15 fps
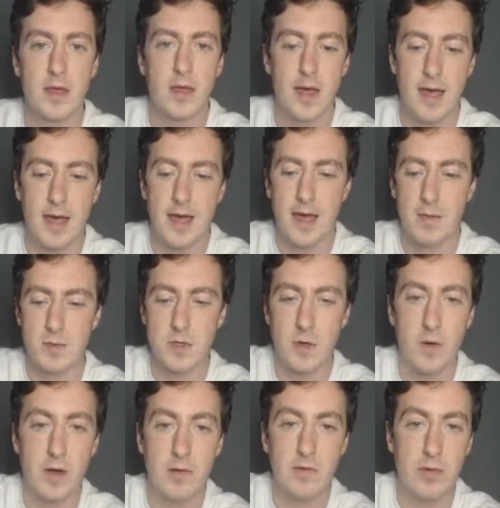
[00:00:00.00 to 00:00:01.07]
So
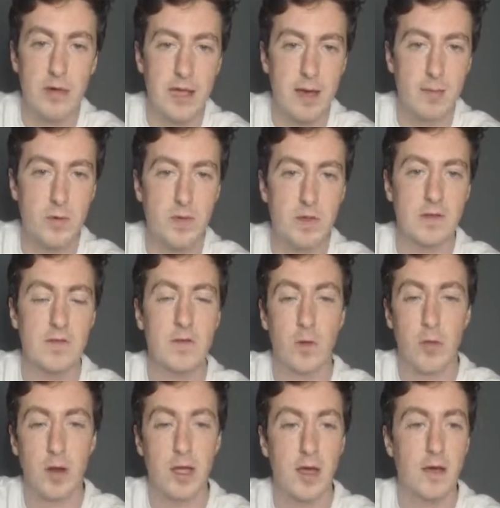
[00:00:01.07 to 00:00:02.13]
I was pretty happy with this,
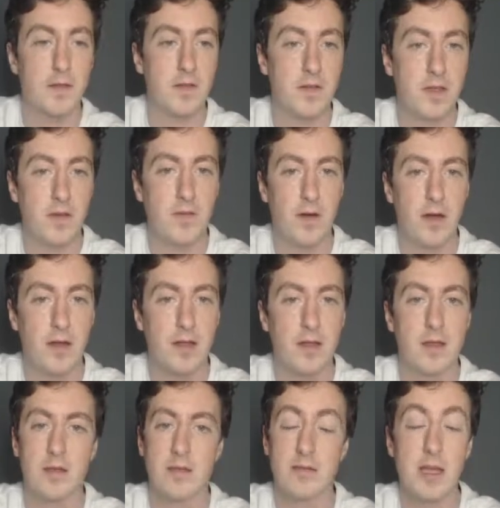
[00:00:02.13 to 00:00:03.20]
doubling on the d file.
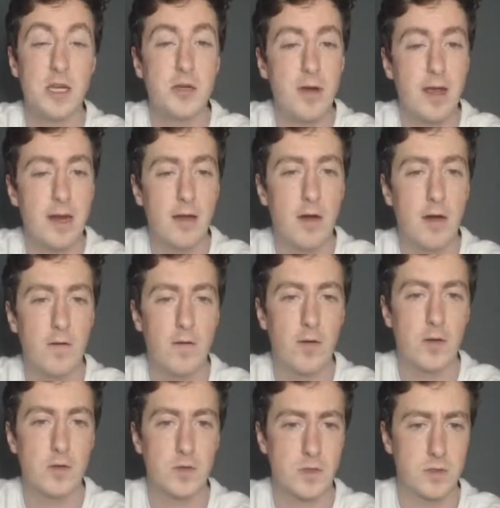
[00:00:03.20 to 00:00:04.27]
They trade off
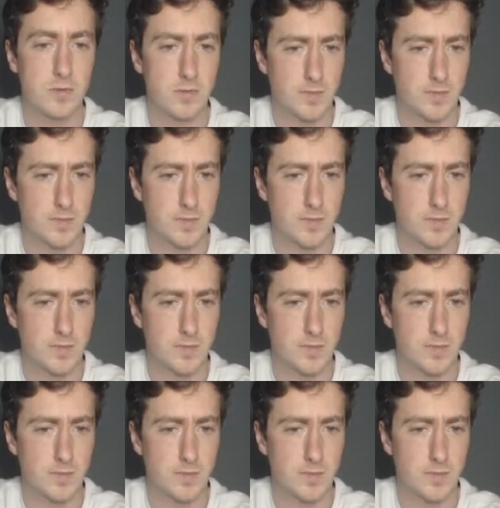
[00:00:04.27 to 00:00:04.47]
rooks,